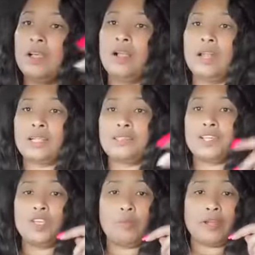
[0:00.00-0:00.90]
let's
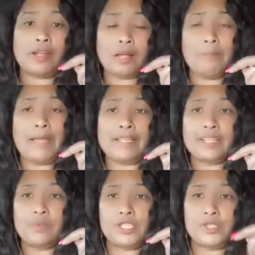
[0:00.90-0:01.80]
say you bring a
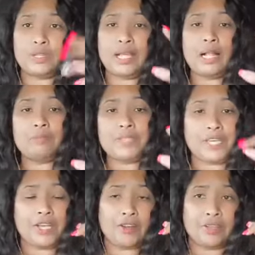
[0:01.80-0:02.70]
companion with you to help take
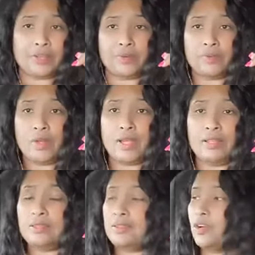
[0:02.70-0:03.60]
care of you, right?
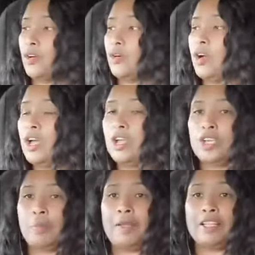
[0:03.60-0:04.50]
So you're paying